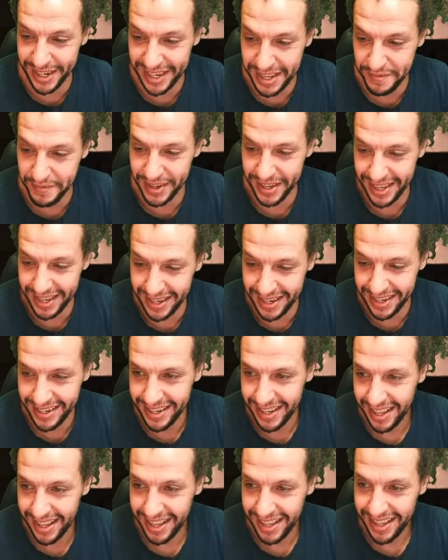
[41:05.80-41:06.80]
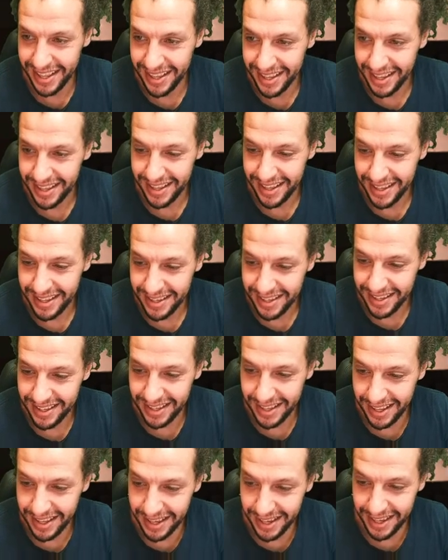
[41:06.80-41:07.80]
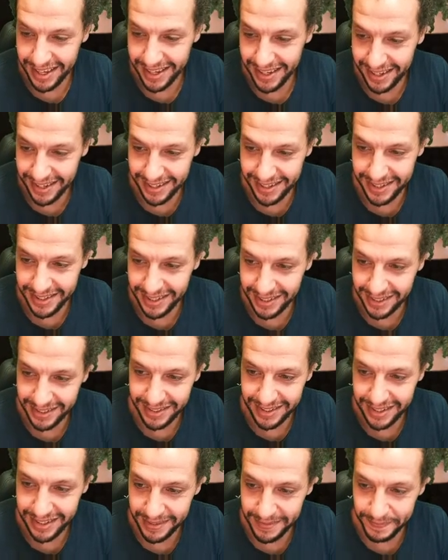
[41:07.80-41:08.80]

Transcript: for the KVK uh,